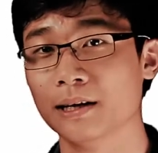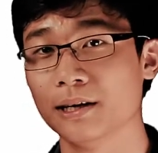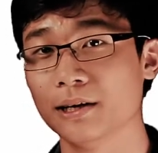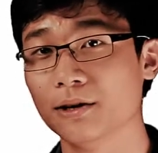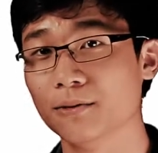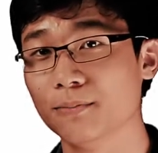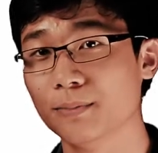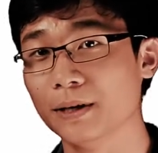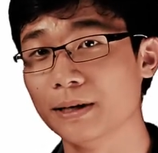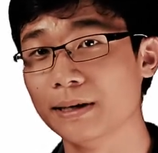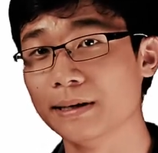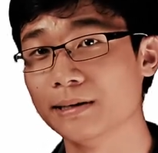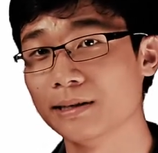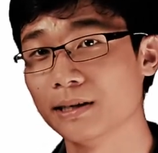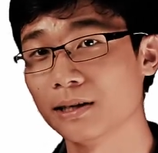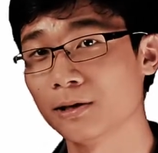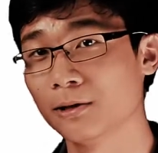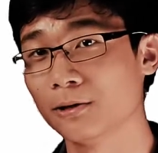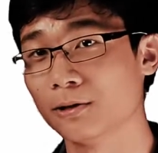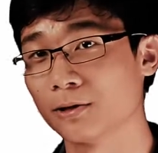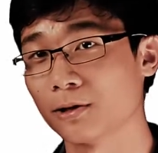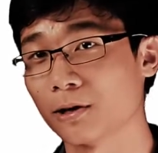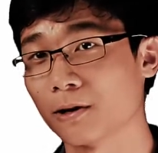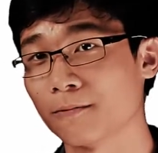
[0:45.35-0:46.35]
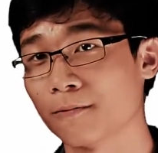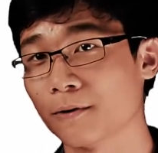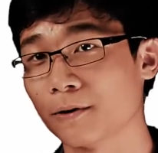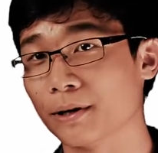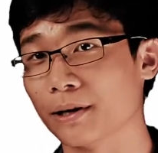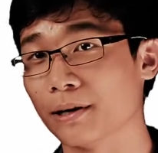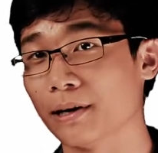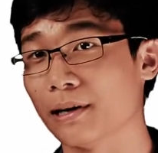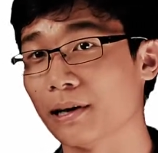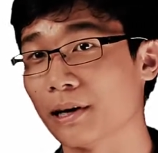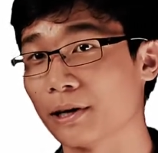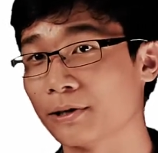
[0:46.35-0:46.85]
It would be easier to solve for
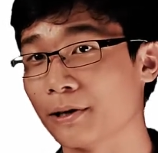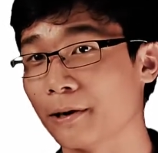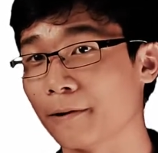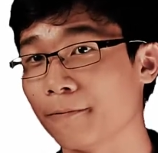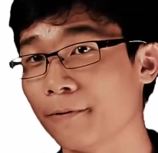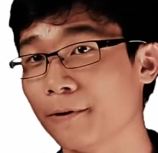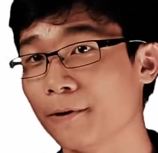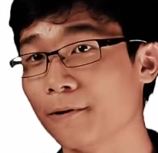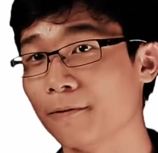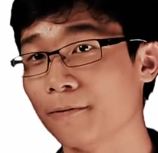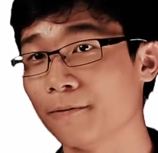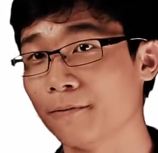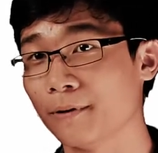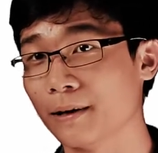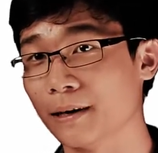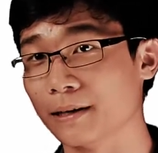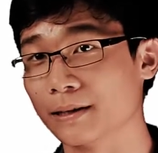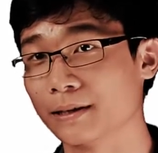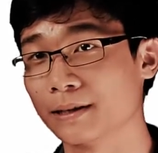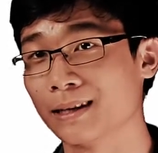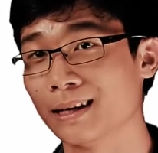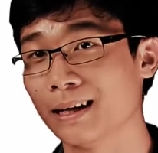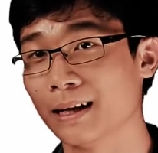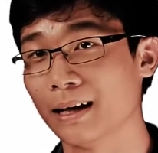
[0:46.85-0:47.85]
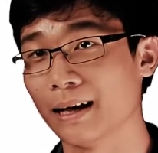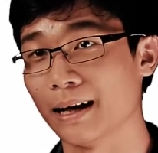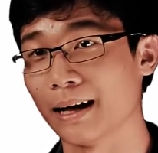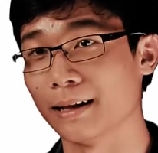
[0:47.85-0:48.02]
the electric field first,